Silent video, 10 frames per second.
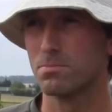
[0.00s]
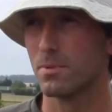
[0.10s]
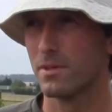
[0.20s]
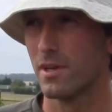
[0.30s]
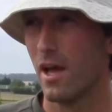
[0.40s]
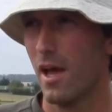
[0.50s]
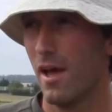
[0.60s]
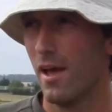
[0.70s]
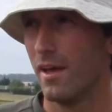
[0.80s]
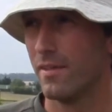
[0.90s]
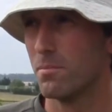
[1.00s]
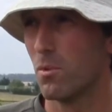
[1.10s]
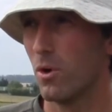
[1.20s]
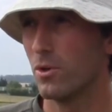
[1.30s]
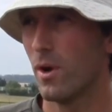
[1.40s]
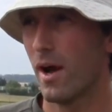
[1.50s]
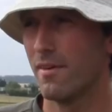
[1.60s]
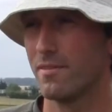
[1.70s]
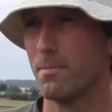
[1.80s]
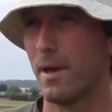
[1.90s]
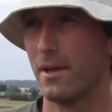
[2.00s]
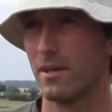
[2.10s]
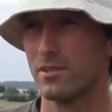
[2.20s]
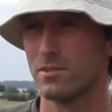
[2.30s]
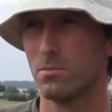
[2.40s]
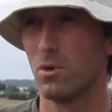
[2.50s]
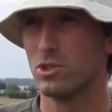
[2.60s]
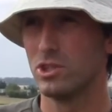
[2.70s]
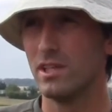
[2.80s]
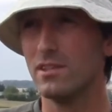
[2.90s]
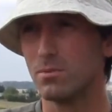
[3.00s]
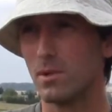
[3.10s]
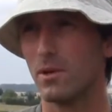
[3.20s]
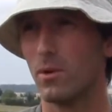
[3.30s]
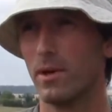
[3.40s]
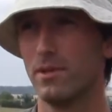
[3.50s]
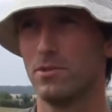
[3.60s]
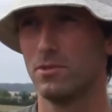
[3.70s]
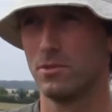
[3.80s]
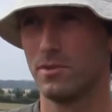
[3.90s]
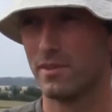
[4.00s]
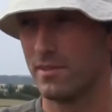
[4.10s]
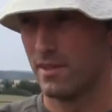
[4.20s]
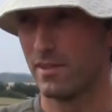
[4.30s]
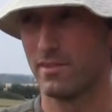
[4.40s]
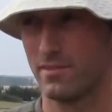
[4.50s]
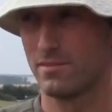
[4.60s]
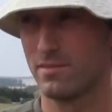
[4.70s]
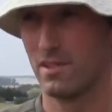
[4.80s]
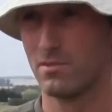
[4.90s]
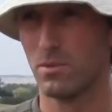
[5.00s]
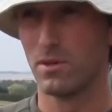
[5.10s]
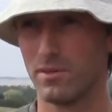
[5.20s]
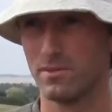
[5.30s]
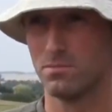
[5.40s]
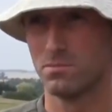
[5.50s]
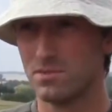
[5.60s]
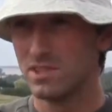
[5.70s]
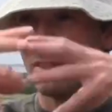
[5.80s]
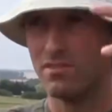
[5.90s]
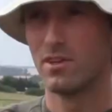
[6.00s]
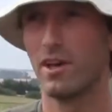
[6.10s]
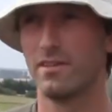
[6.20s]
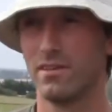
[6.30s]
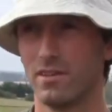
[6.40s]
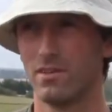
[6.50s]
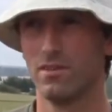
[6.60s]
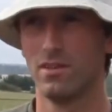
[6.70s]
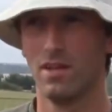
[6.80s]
But the more you have, the better, because the more genes will go into this one seed variety. You know.